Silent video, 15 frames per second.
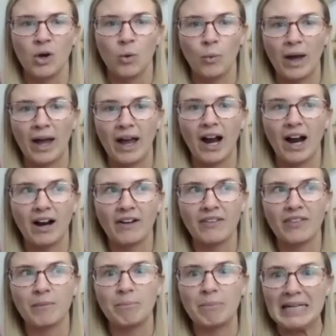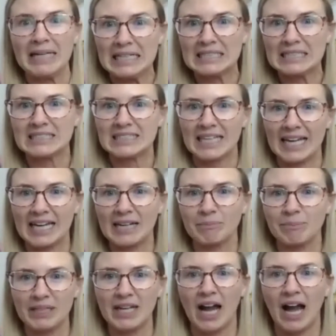where the peaks can't
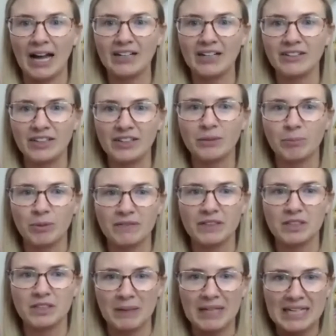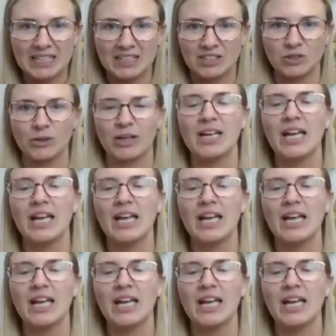be higher than the previous peak. Yeah.